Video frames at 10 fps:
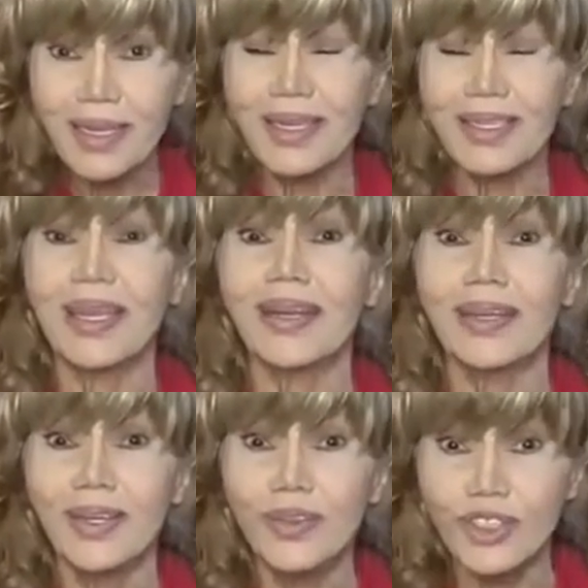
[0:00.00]
to yeah. get a
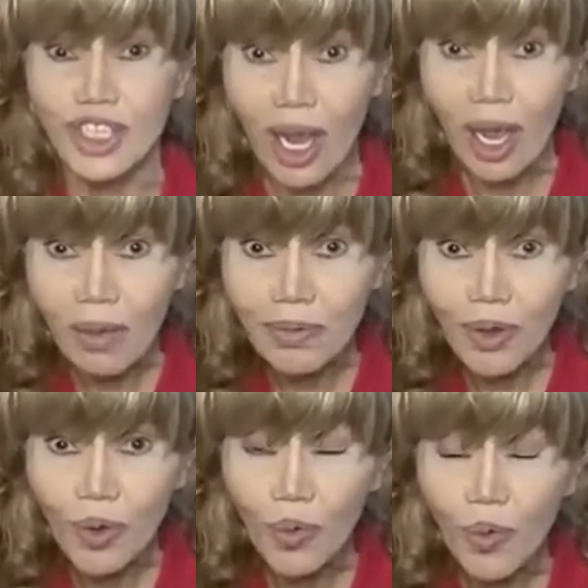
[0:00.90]
new job?
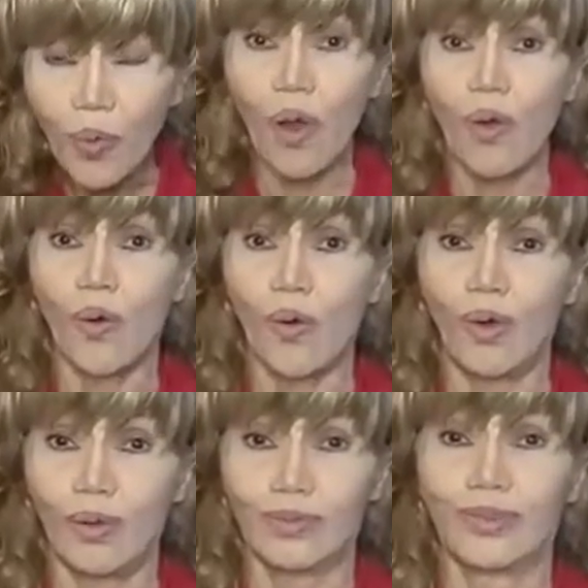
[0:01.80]
Whoa.
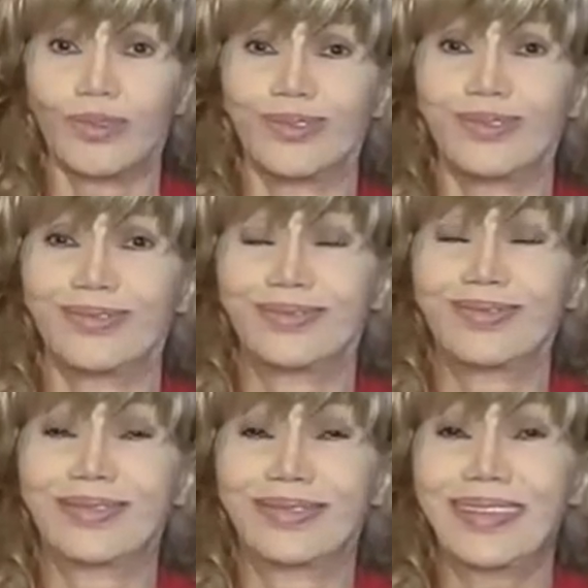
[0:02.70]
Yeah.
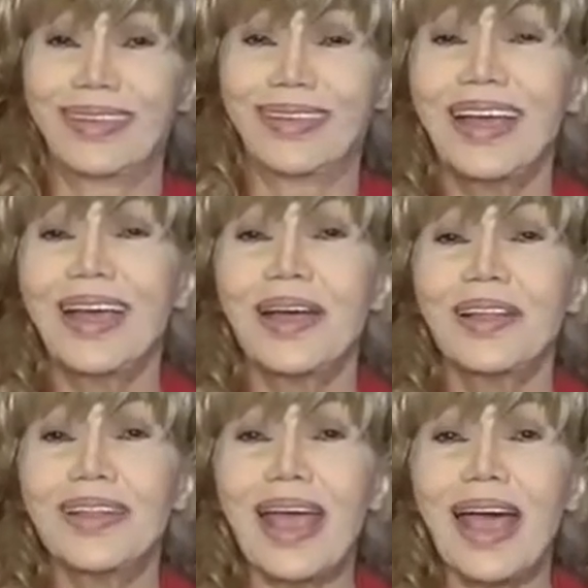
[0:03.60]

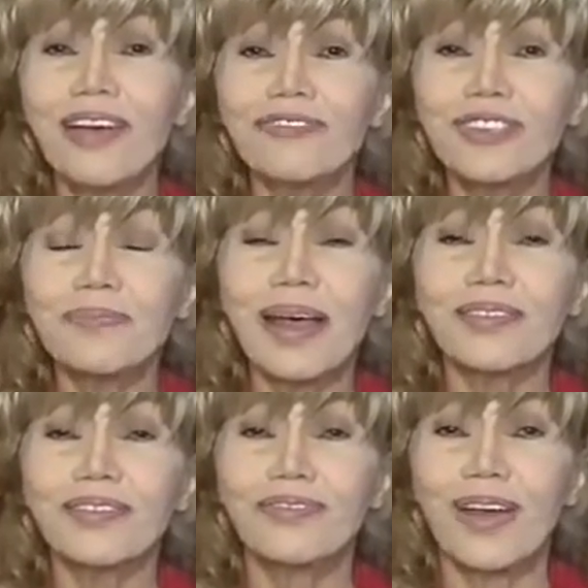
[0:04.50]
The
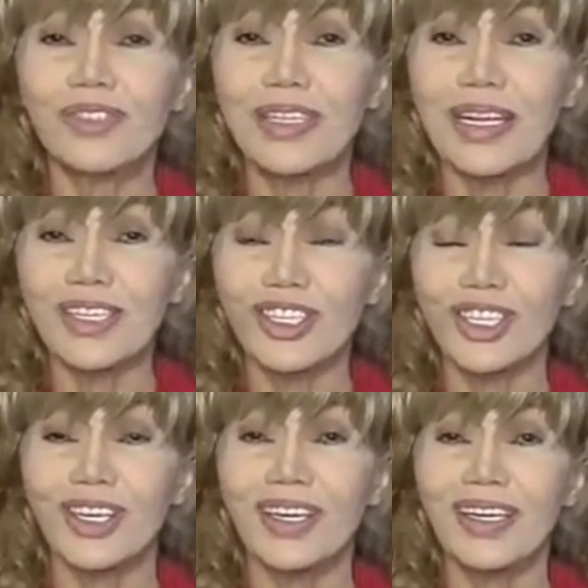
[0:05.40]
Aftermath
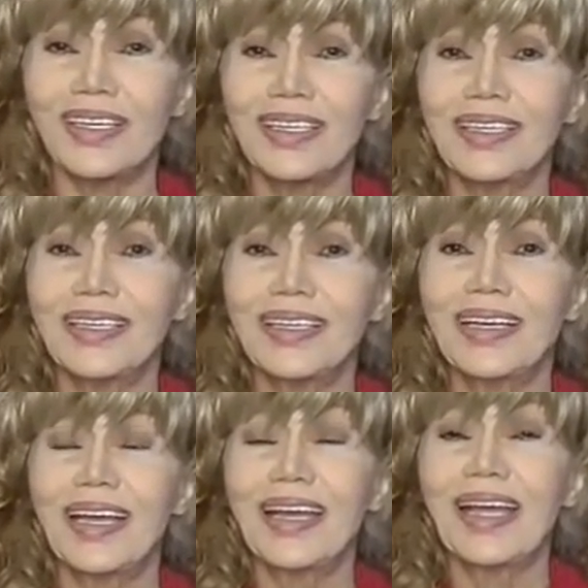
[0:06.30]
Foundation
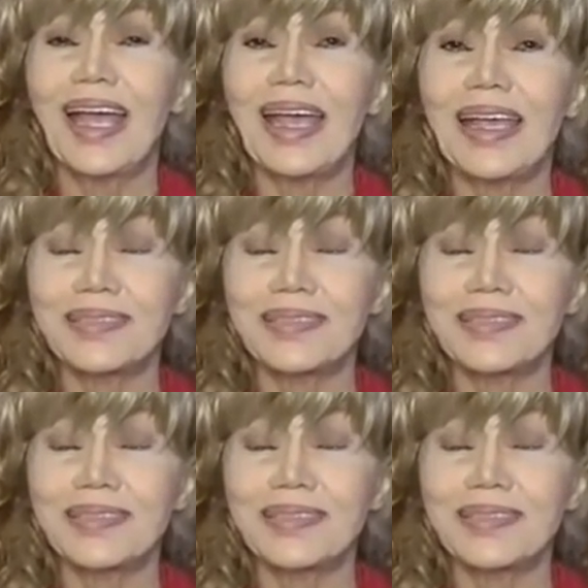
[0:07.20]
has